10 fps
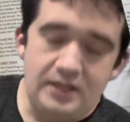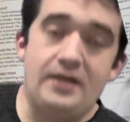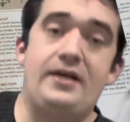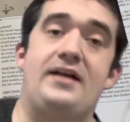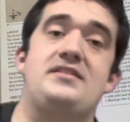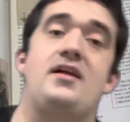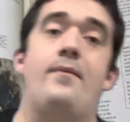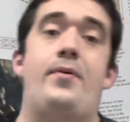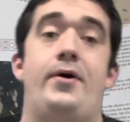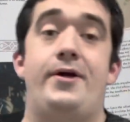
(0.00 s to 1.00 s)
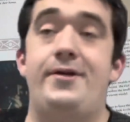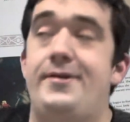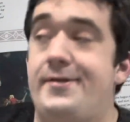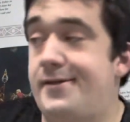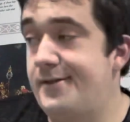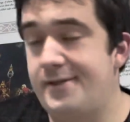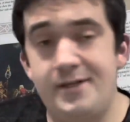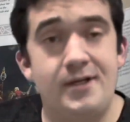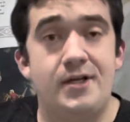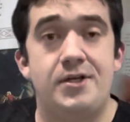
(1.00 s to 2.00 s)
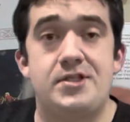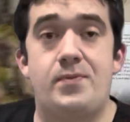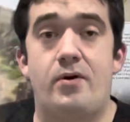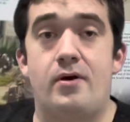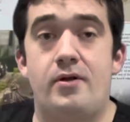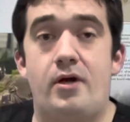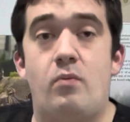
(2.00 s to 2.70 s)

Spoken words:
Next up, spoiler alert,